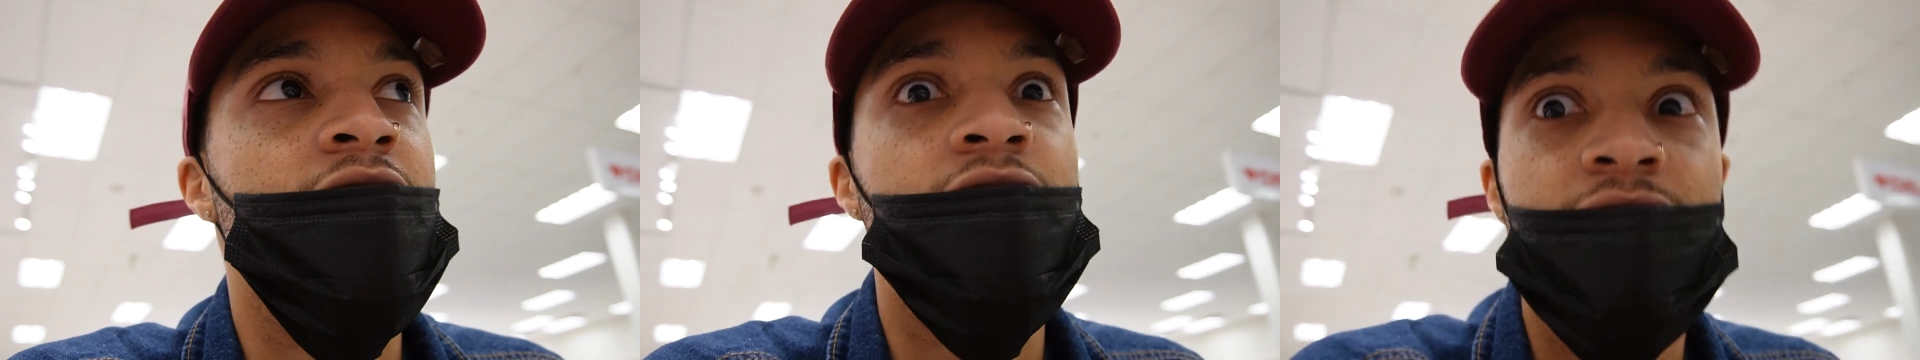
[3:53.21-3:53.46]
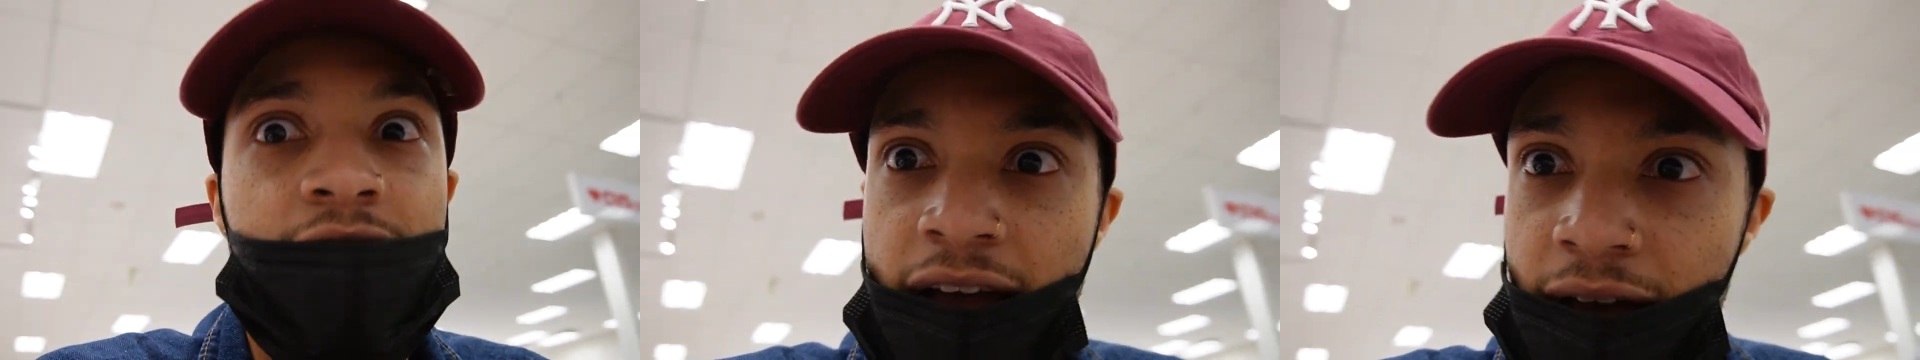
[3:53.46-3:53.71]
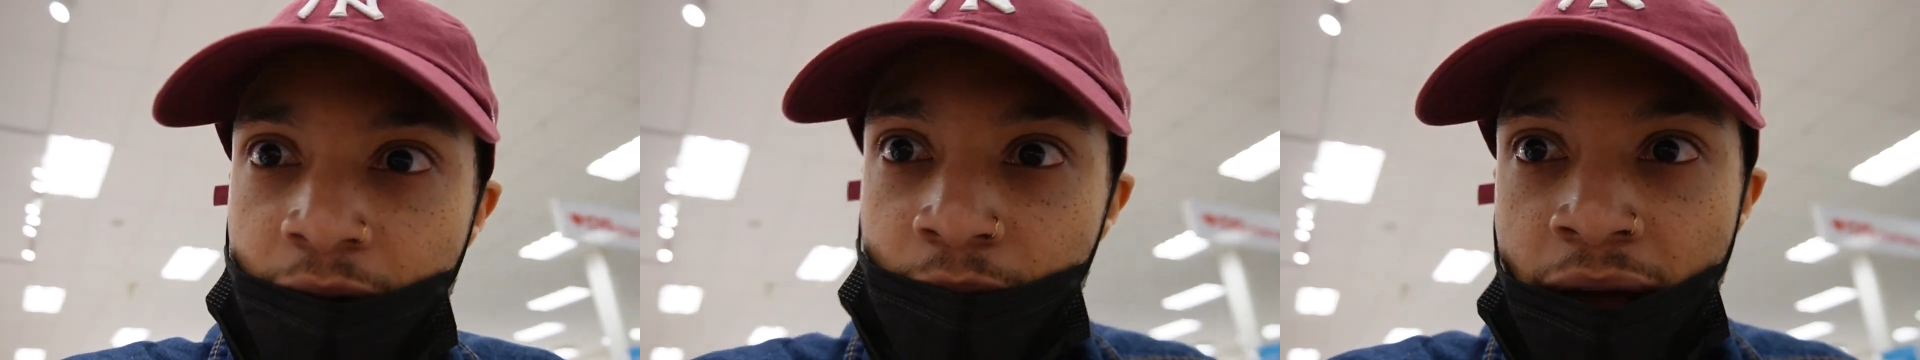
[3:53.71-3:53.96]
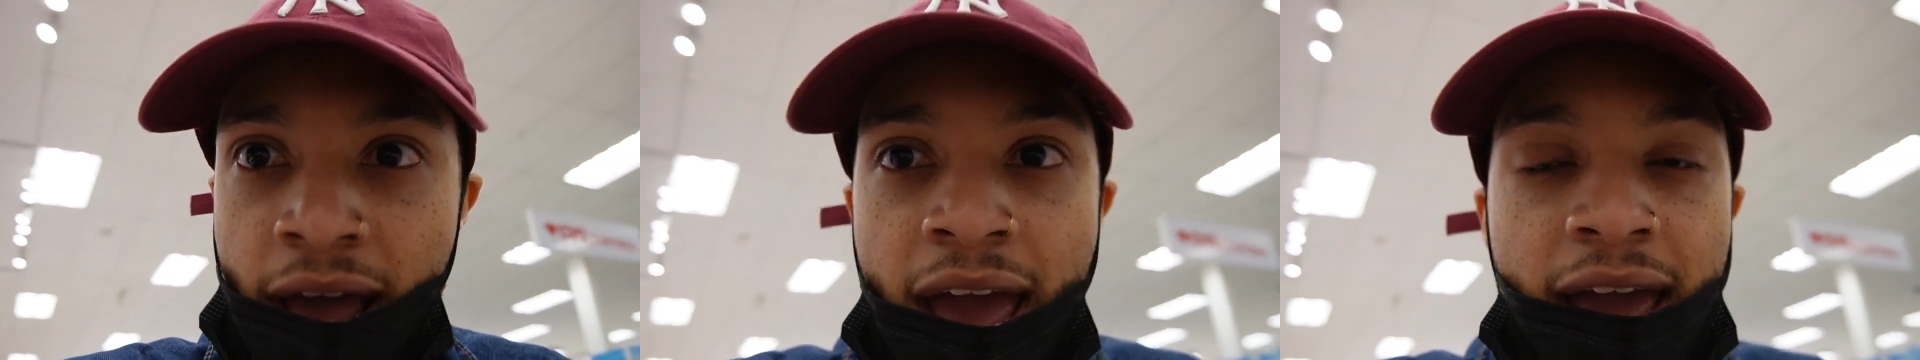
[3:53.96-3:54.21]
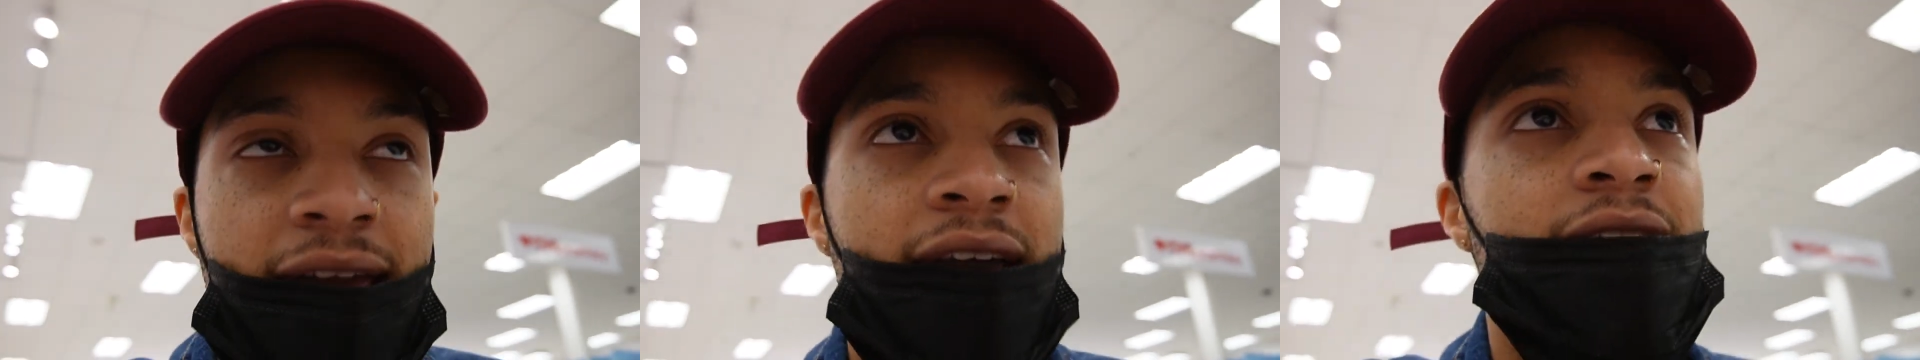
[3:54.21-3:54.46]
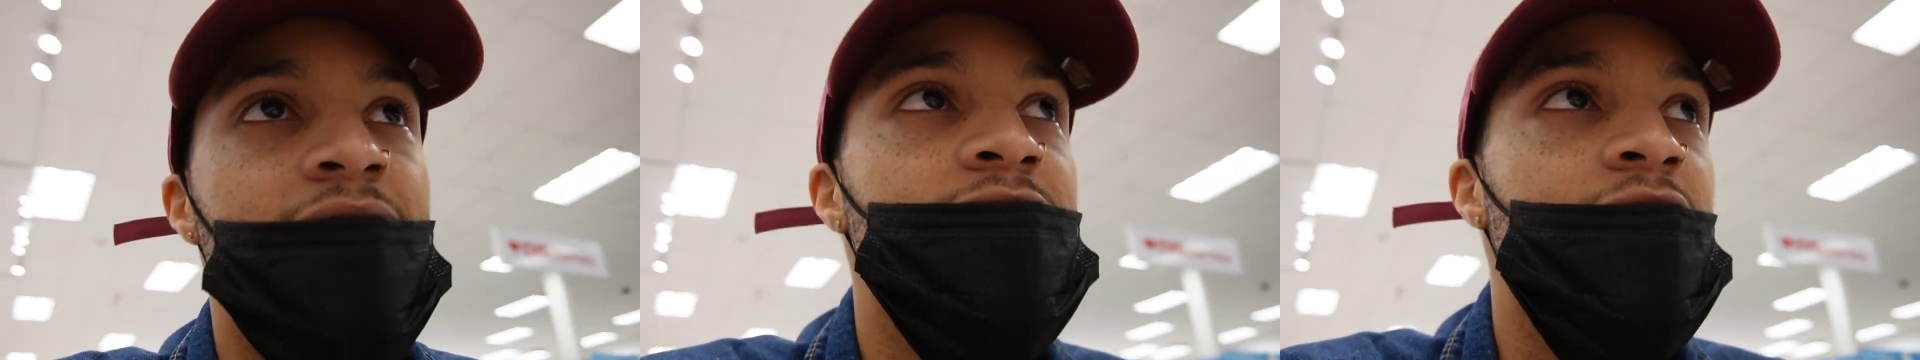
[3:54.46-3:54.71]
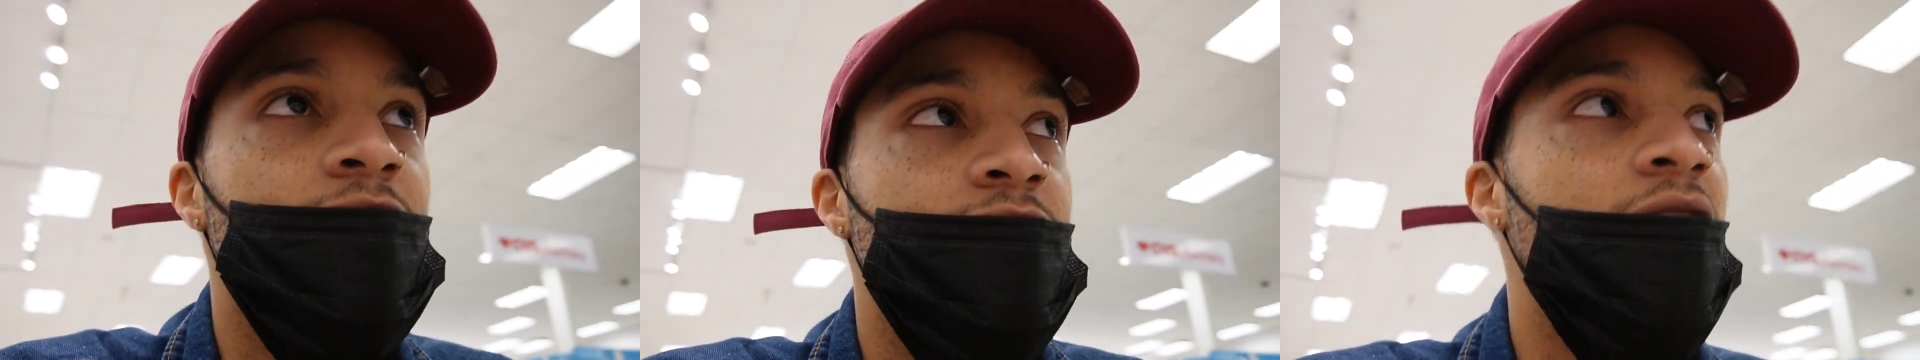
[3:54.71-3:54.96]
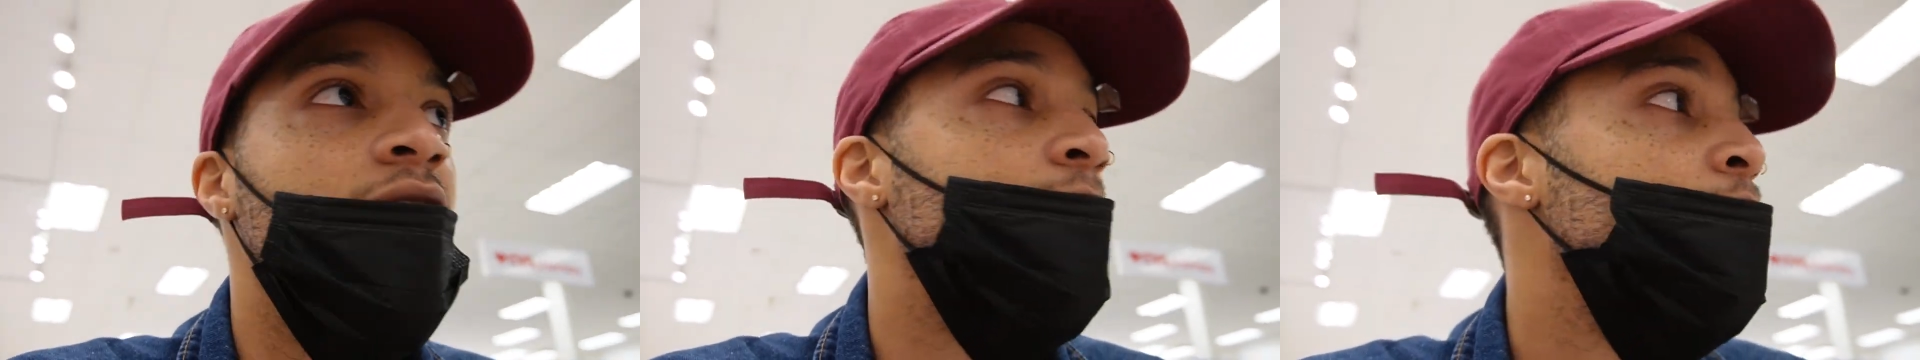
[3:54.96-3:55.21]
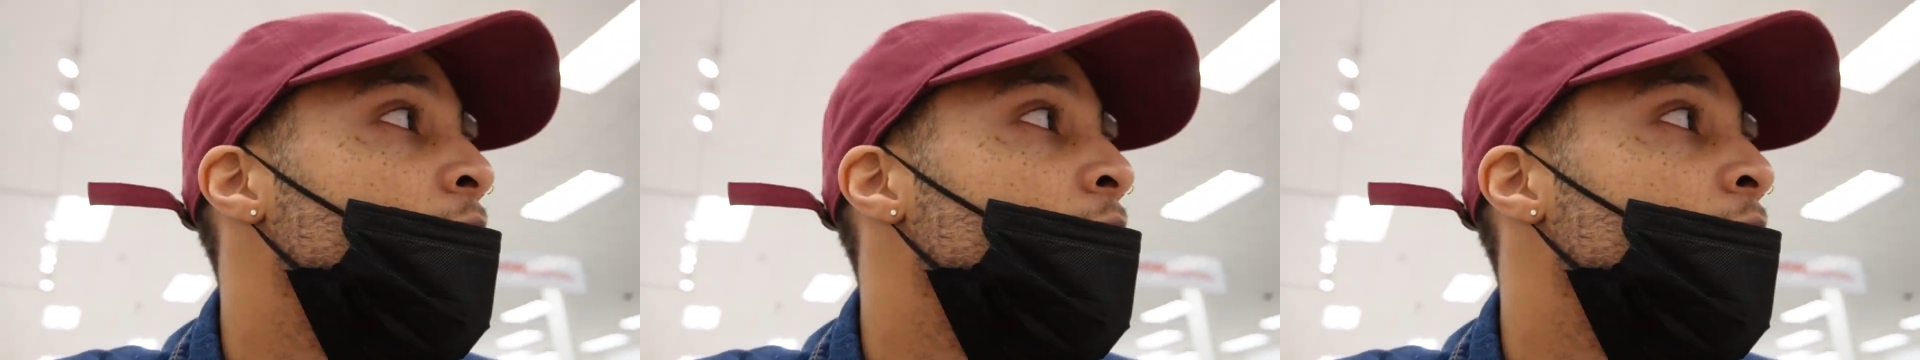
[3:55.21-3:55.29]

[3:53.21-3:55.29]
shuts down and can't get stuff done.